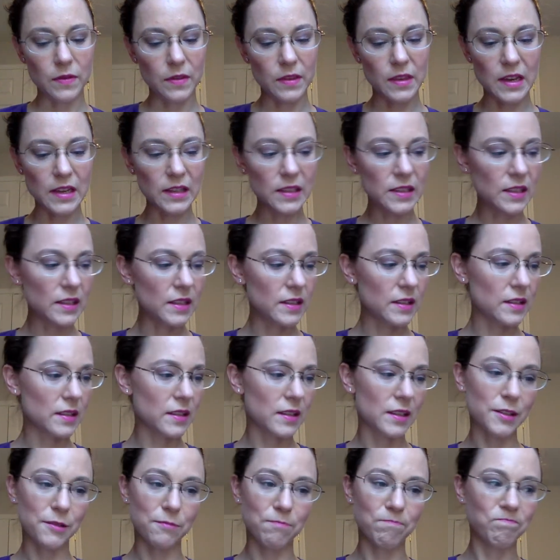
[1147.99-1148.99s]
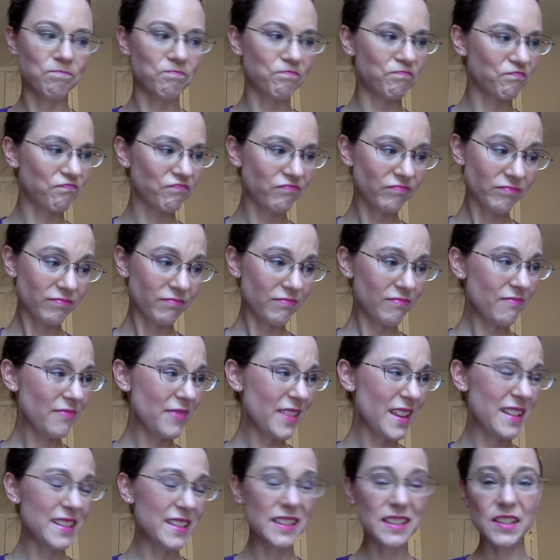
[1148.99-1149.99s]
This is
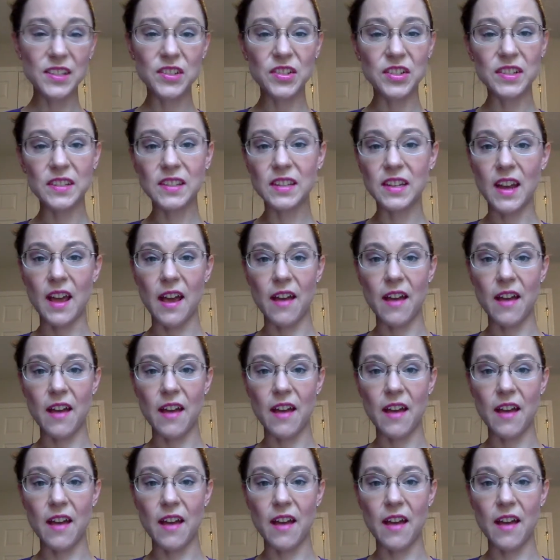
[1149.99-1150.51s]
just an